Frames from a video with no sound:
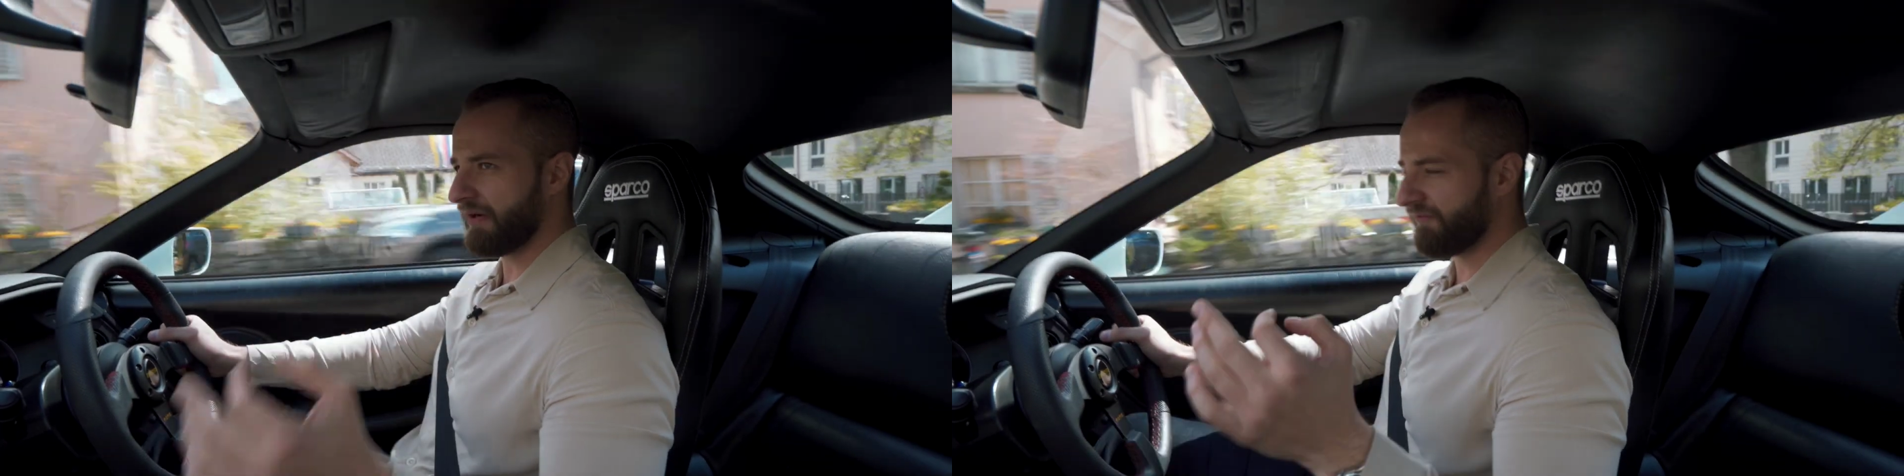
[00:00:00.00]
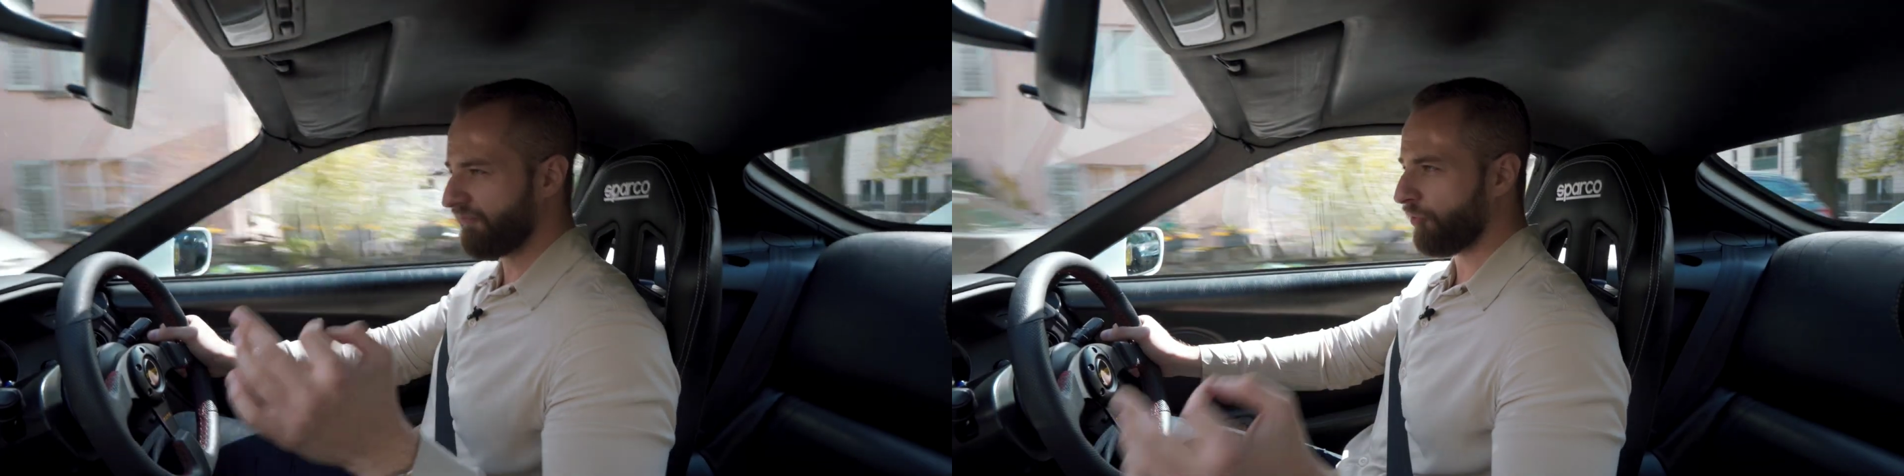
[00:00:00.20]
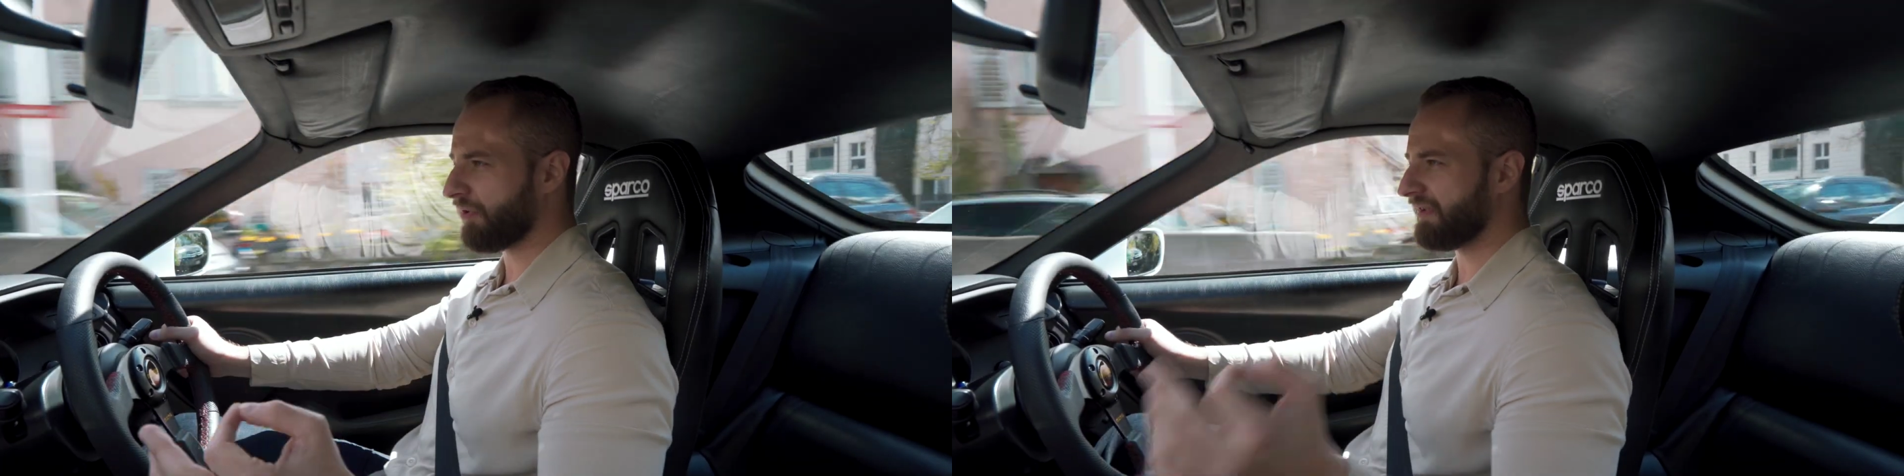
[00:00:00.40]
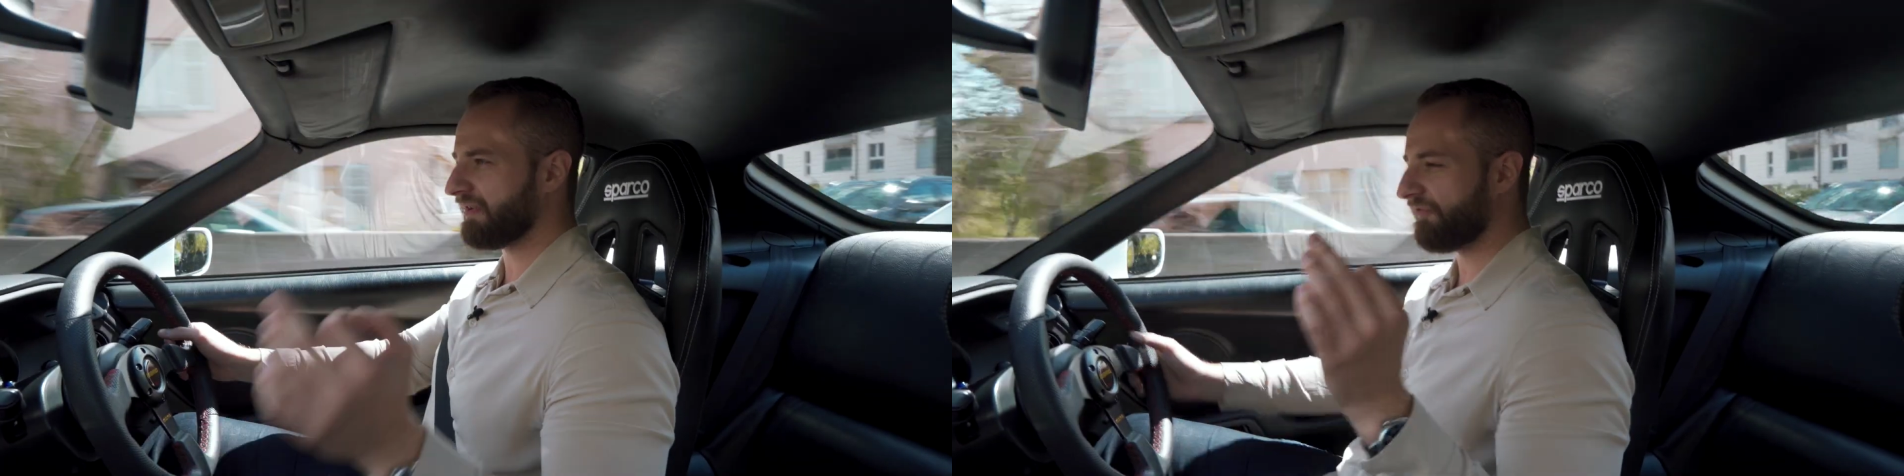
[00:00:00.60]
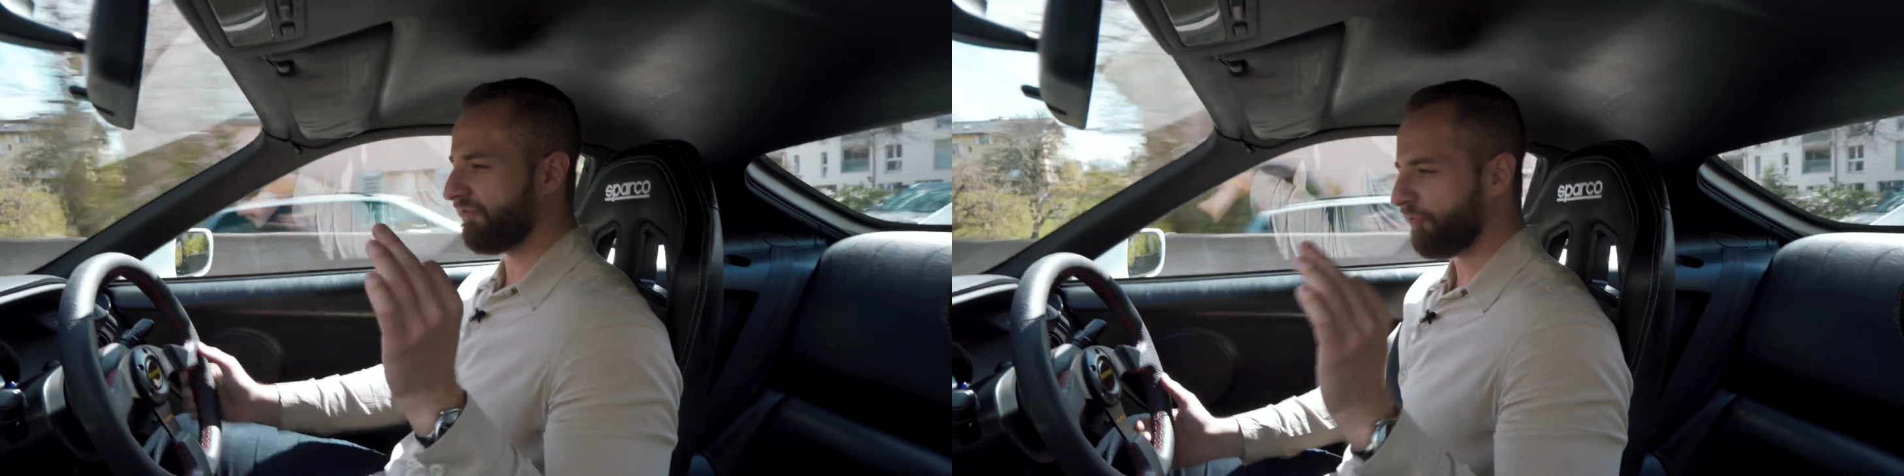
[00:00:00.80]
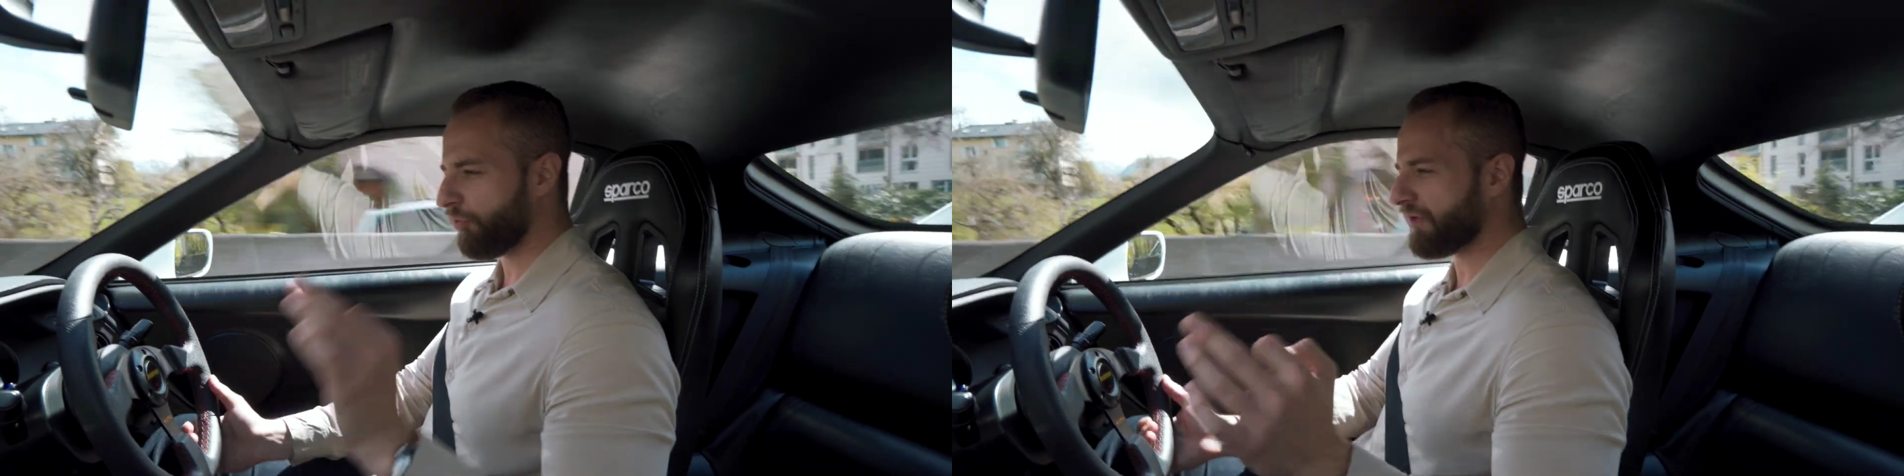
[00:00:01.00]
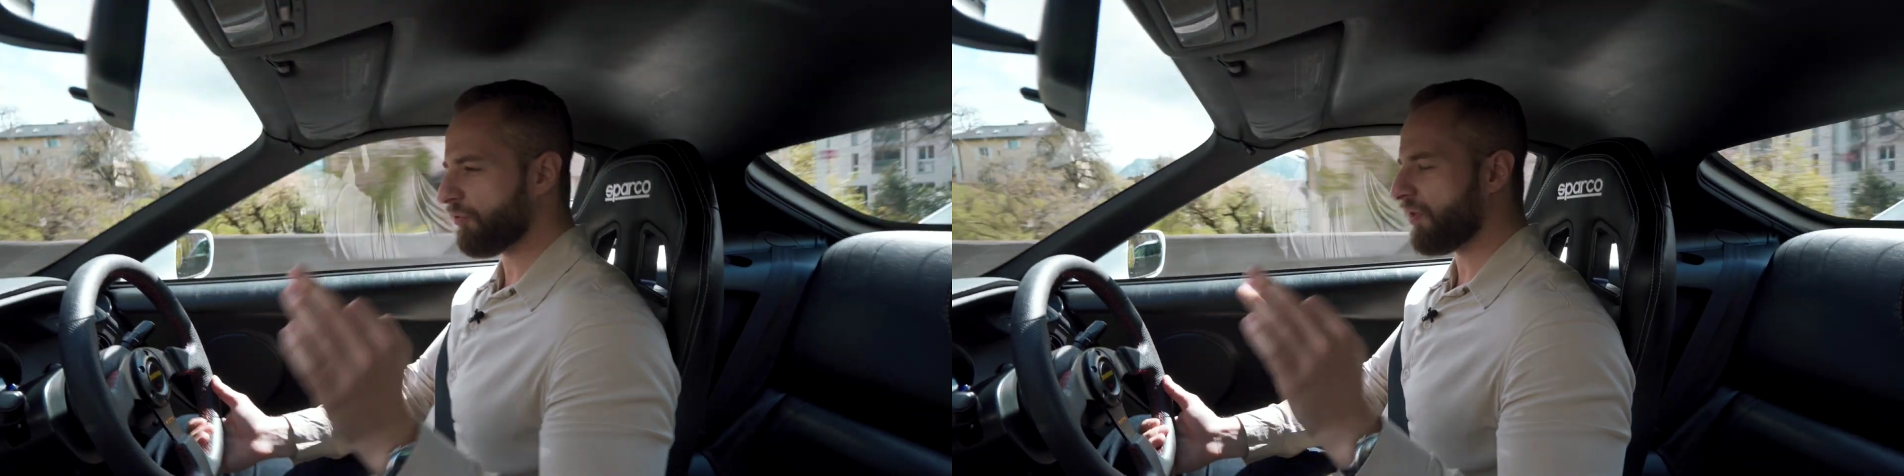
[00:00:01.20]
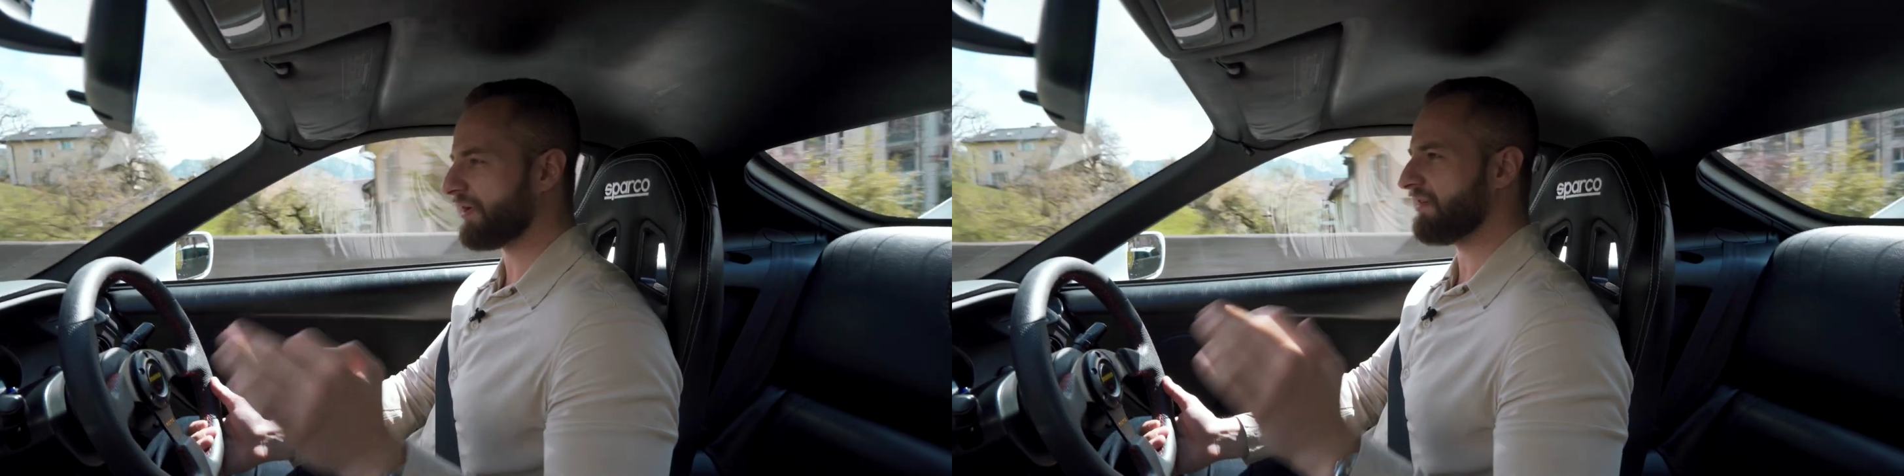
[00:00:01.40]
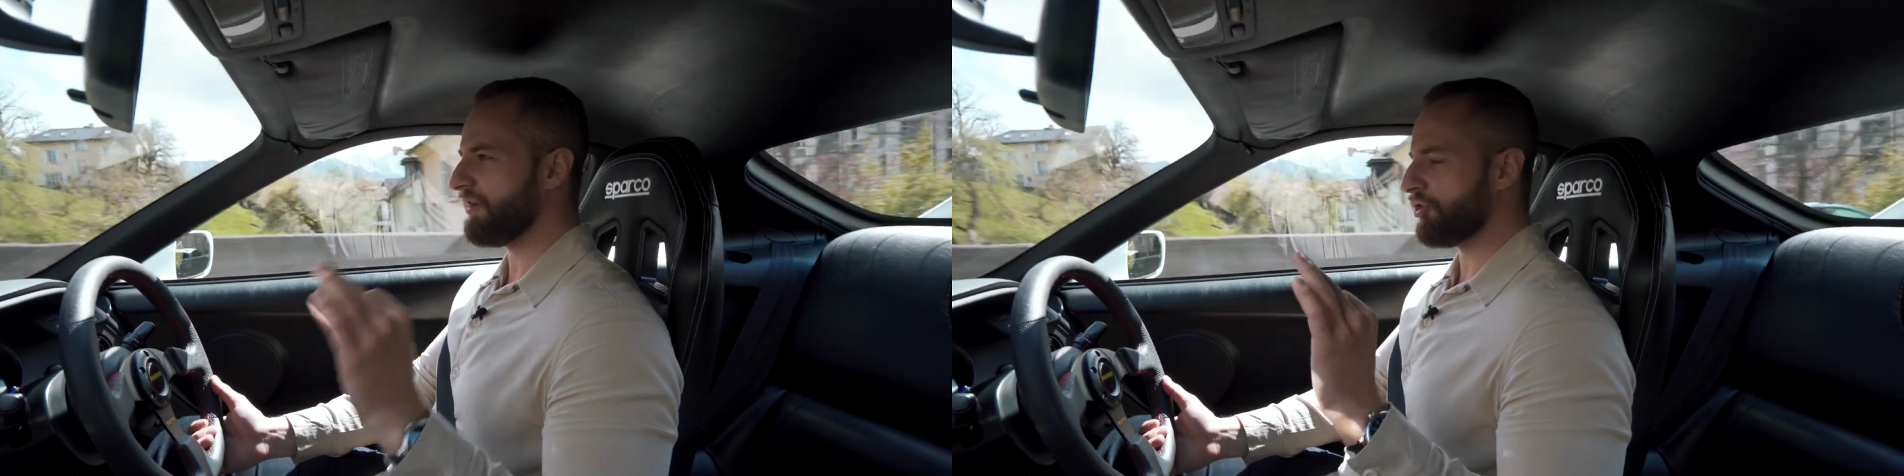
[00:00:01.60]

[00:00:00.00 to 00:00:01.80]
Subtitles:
and 441